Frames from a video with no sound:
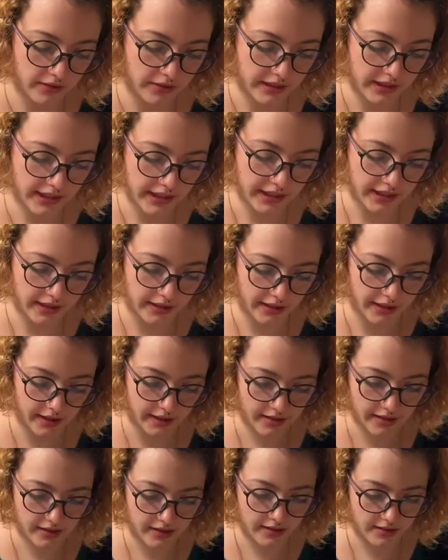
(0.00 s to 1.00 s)

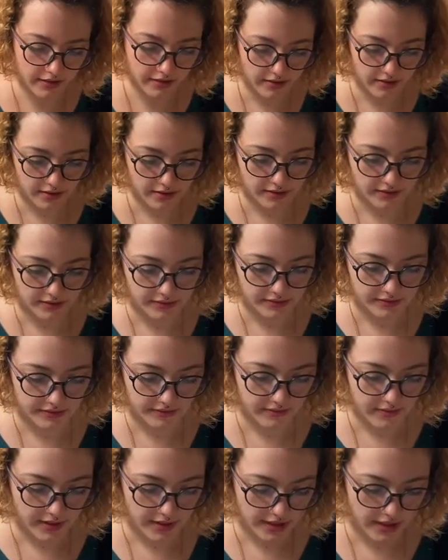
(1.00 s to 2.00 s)
here.
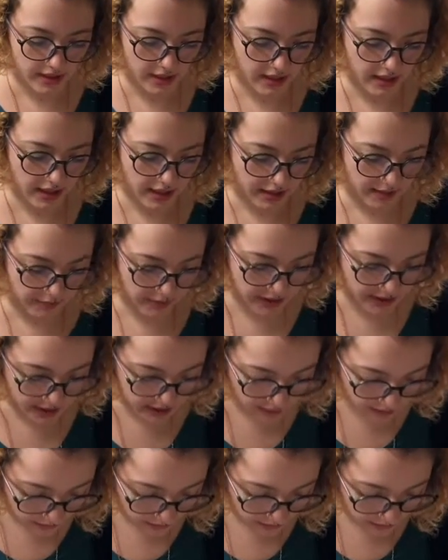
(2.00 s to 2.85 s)
And I'm just gonna